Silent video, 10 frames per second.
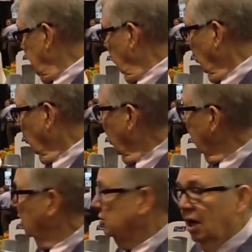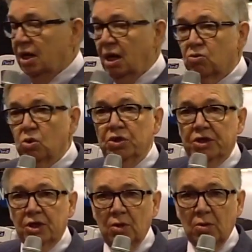what we're on our route
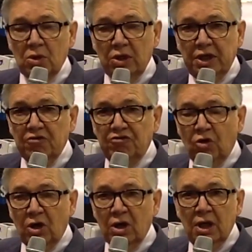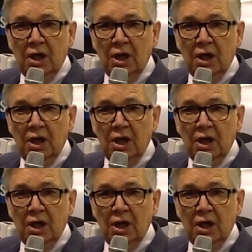here, what we're looking for